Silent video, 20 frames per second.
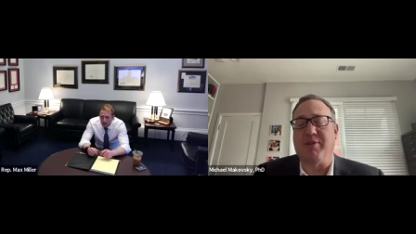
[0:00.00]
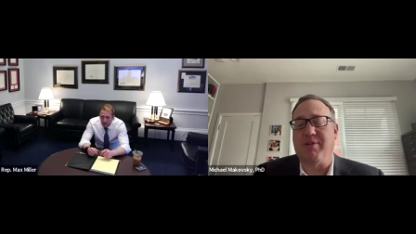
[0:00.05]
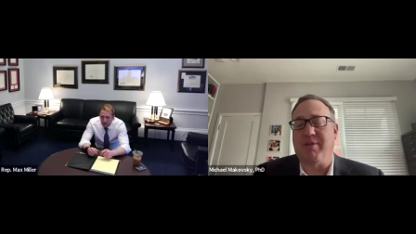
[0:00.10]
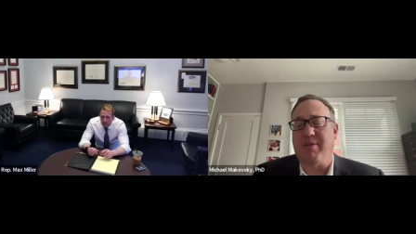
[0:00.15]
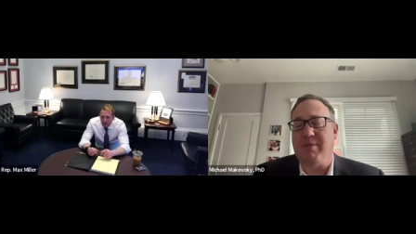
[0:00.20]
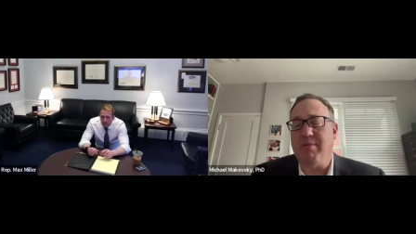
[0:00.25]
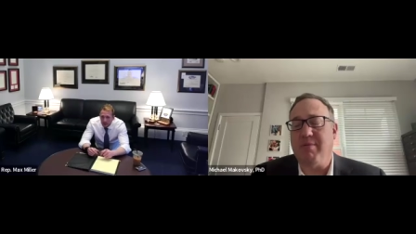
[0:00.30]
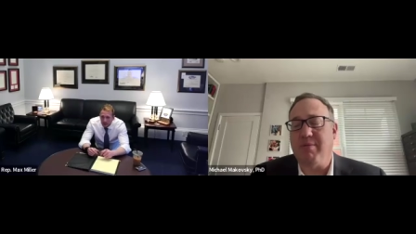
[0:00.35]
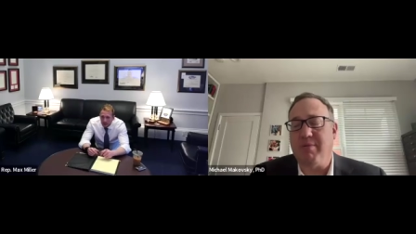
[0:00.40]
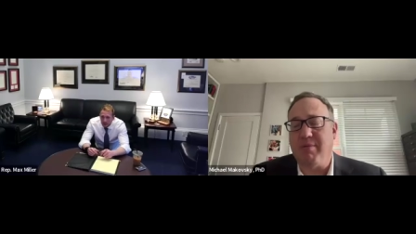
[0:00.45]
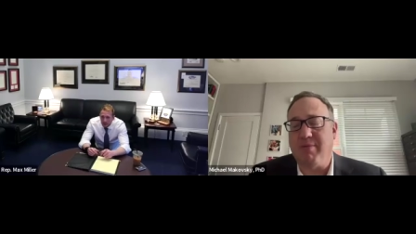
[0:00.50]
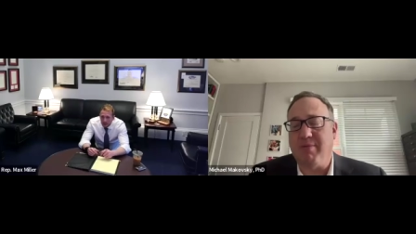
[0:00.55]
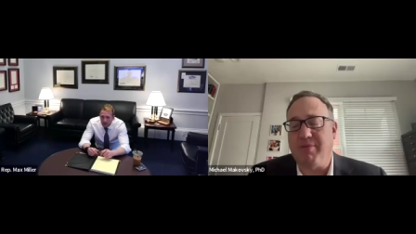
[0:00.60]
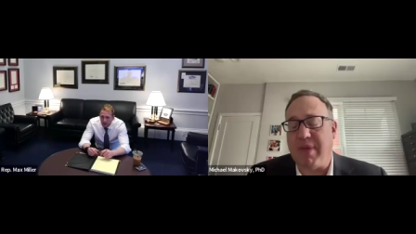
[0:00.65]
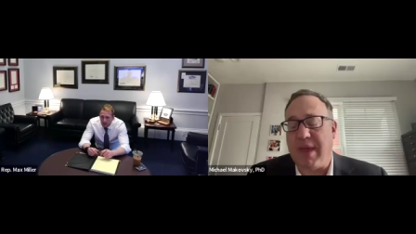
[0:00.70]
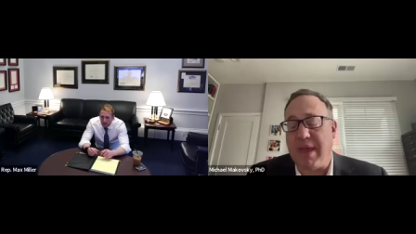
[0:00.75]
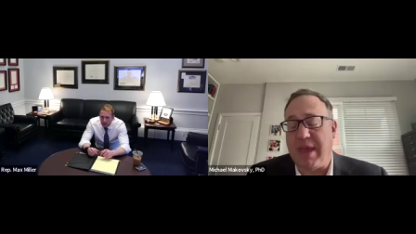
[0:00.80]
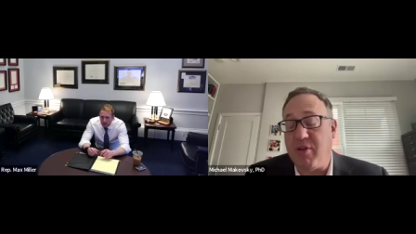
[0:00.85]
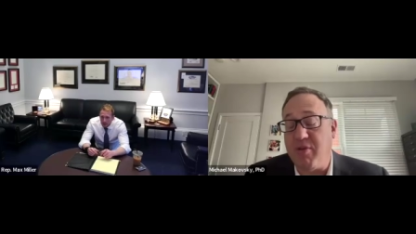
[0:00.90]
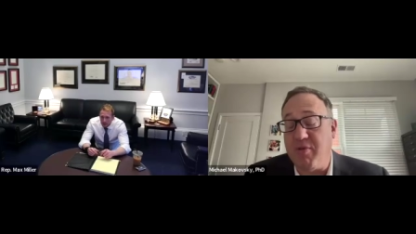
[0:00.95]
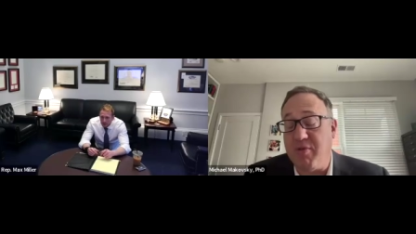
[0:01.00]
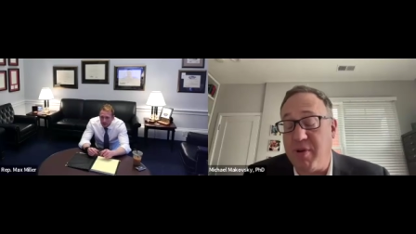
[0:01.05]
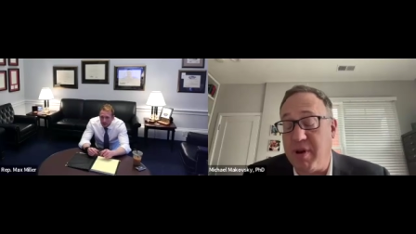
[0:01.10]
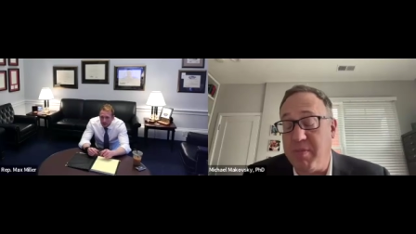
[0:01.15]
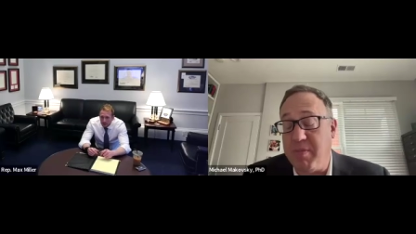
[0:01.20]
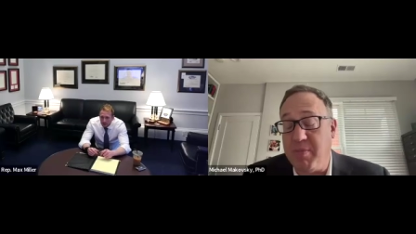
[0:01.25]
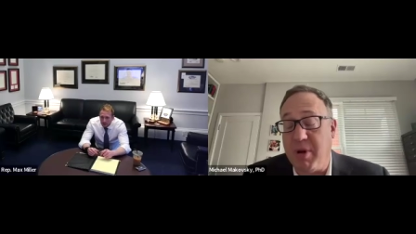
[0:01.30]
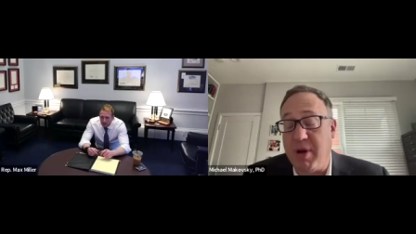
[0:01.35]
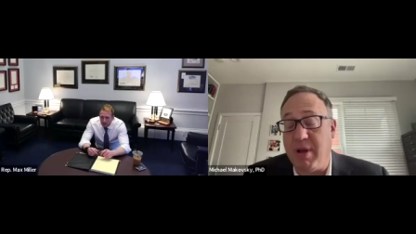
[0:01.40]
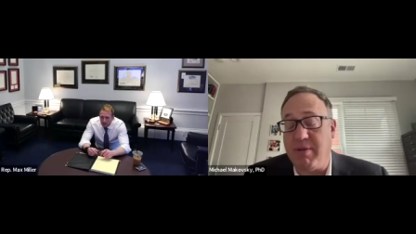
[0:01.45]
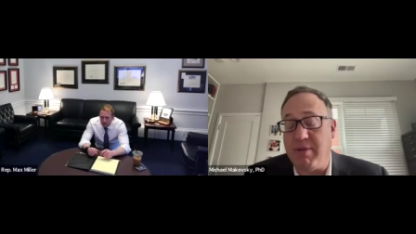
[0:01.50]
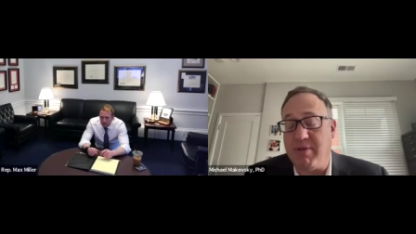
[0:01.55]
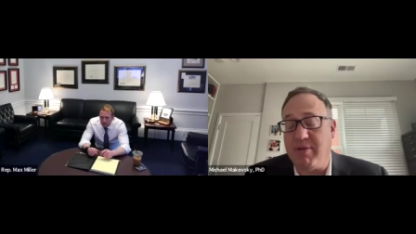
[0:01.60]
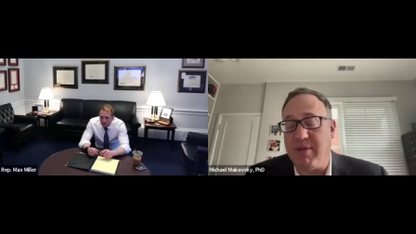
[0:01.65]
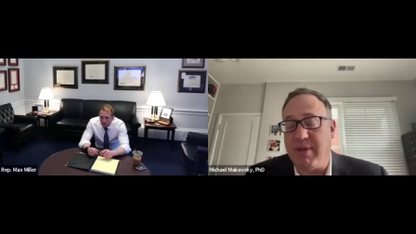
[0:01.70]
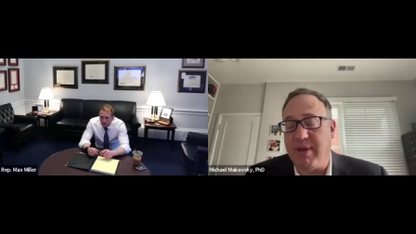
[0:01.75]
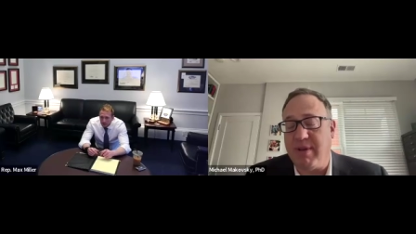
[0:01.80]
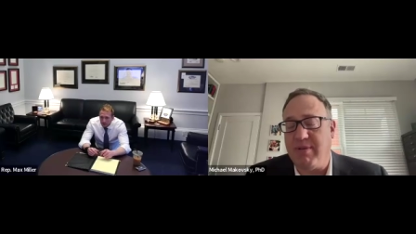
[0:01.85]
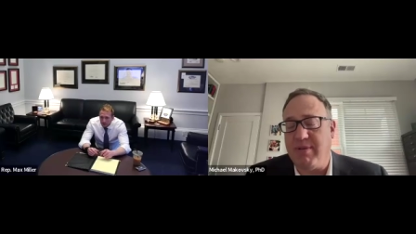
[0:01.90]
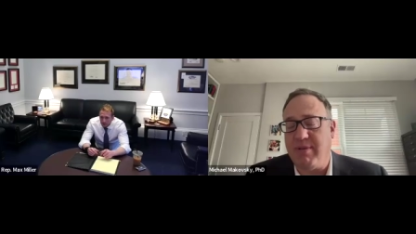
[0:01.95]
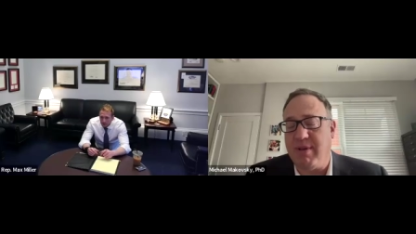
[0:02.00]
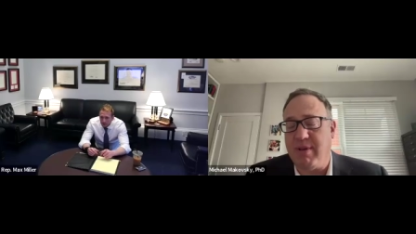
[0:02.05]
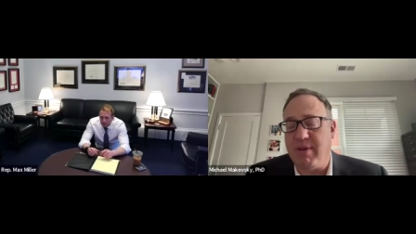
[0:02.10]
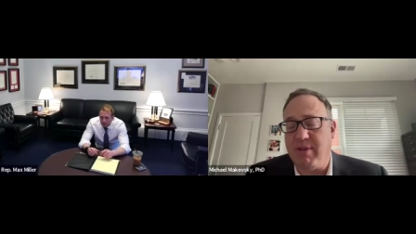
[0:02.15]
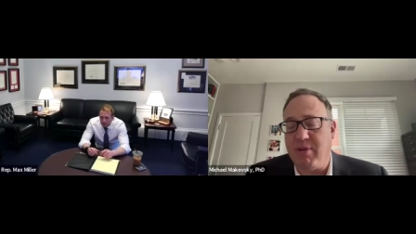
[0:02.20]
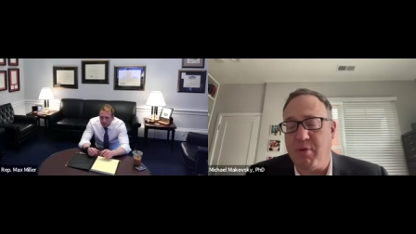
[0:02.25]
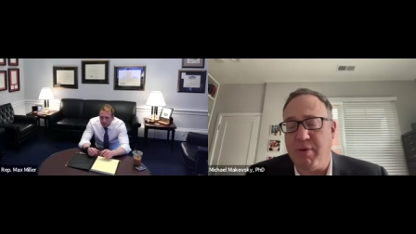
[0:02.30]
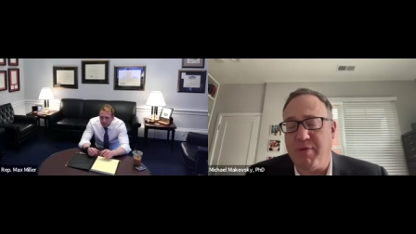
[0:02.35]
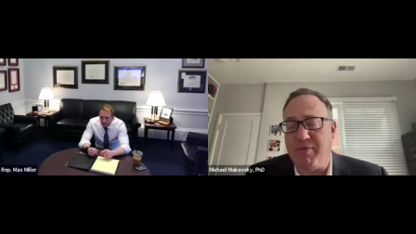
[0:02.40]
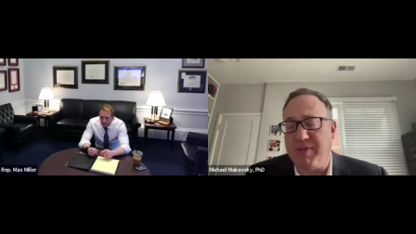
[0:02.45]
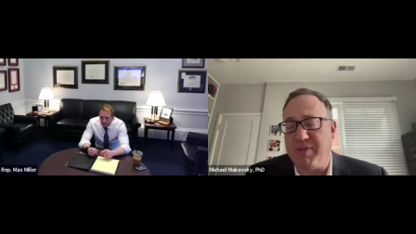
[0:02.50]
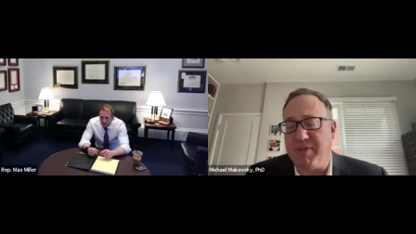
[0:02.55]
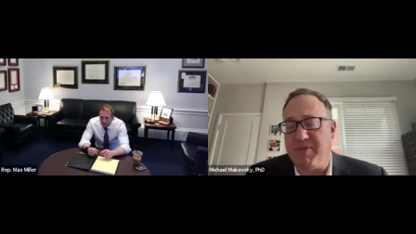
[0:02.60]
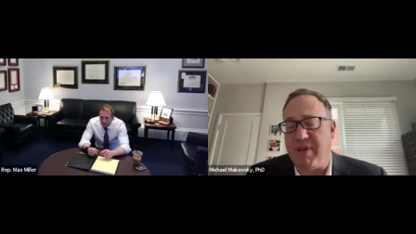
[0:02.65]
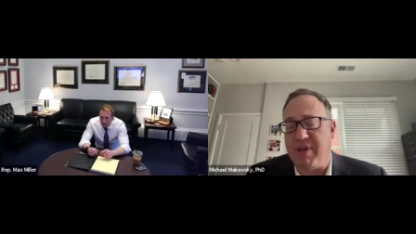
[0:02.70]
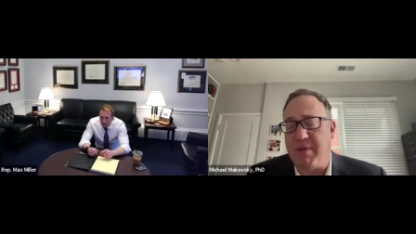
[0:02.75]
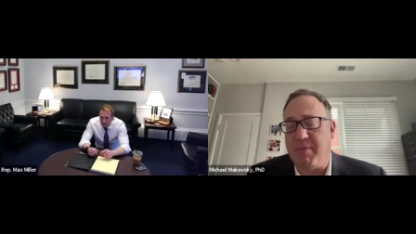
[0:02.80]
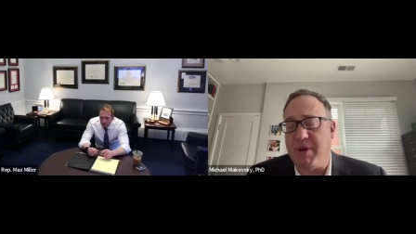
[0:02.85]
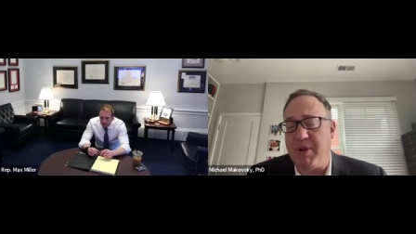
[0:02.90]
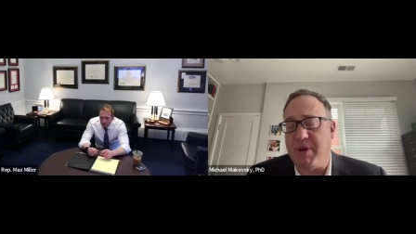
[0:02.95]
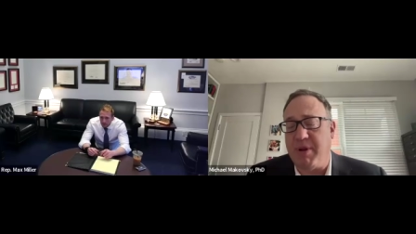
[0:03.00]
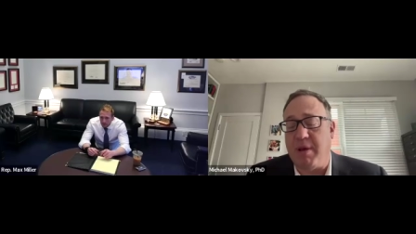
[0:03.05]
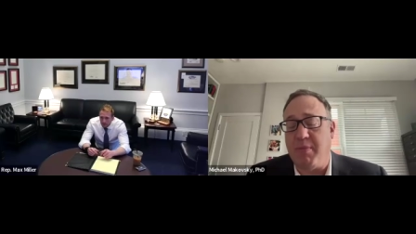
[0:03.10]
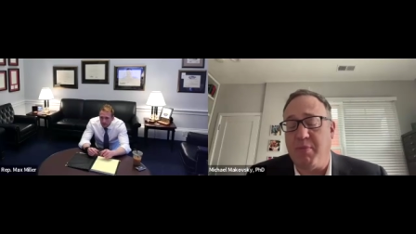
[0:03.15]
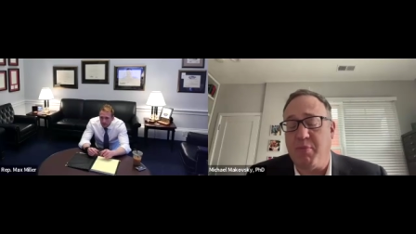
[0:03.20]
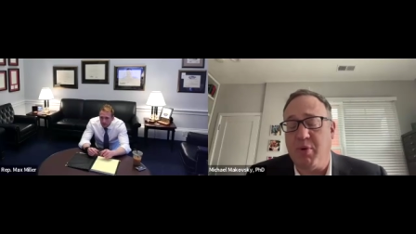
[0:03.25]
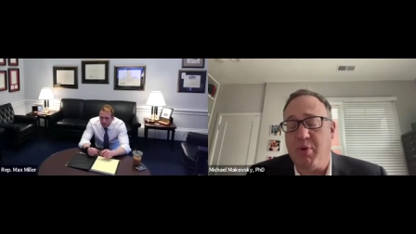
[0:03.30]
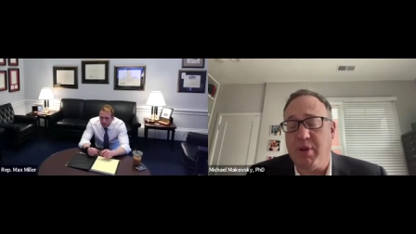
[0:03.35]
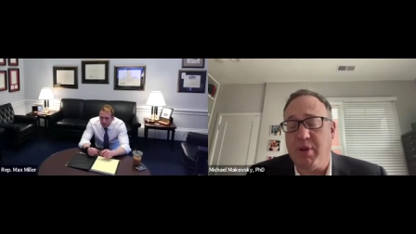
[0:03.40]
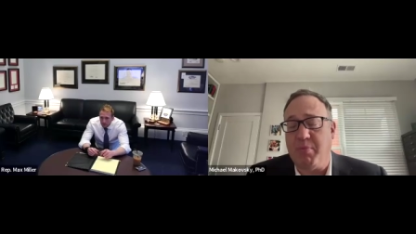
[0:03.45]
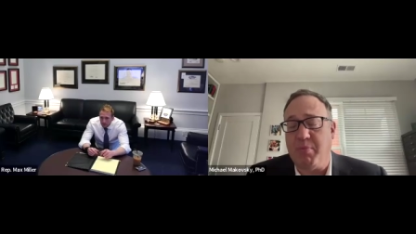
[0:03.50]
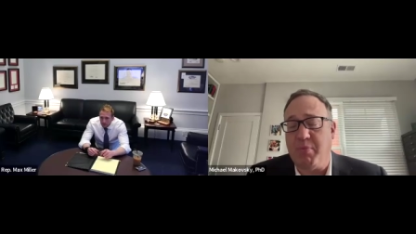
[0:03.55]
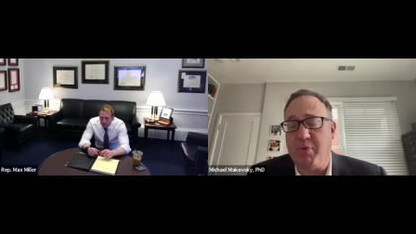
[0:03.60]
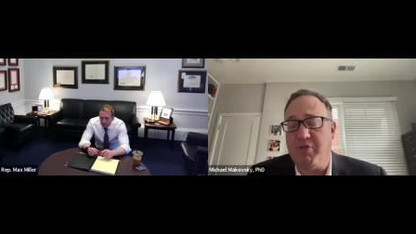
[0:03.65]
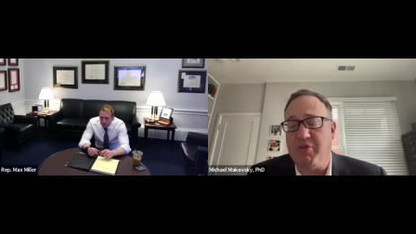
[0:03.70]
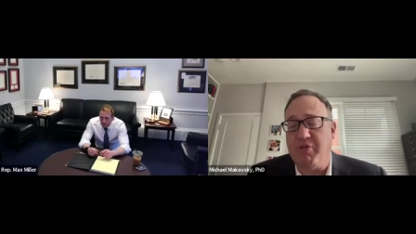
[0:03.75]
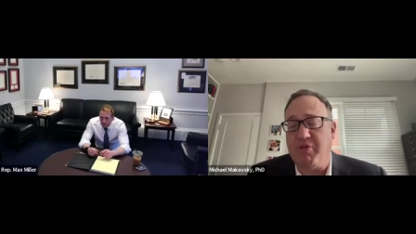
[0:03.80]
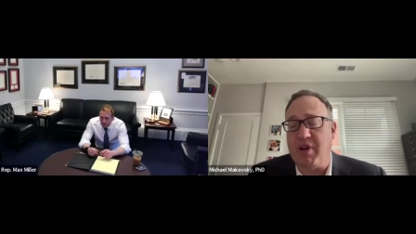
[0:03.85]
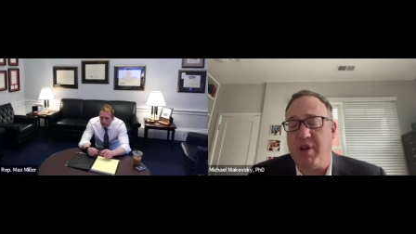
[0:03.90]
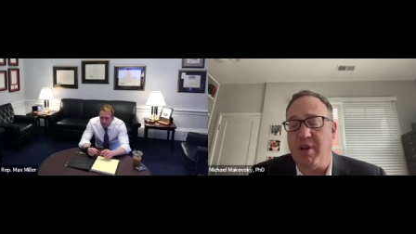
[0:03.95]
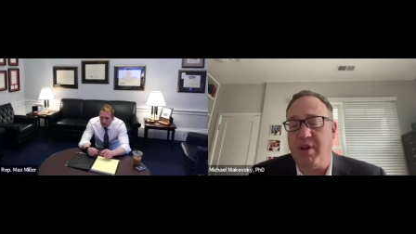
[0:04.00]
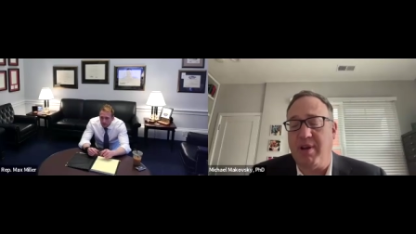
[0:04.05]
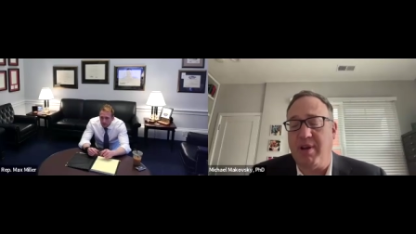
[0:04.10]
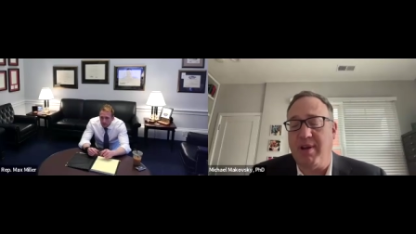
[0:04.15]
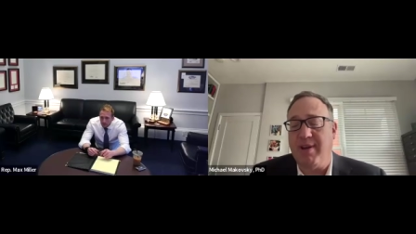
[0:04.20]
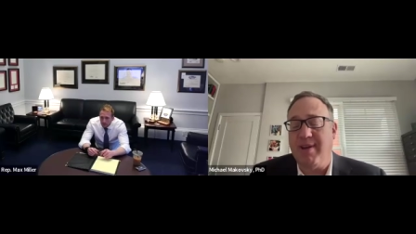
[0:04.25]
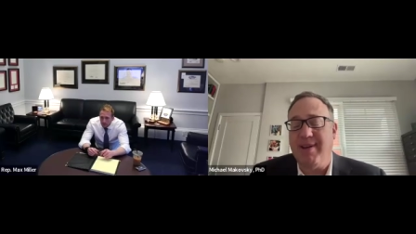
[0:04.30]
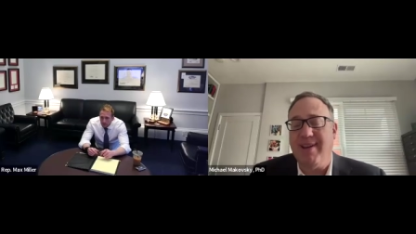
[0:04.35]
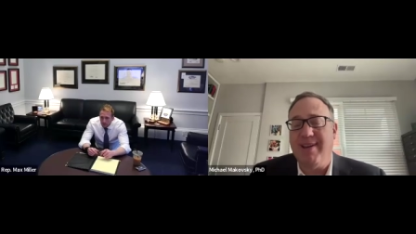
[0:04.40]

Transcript: Well, thank you very much. That's a terrific sentiment. I really appreciate it.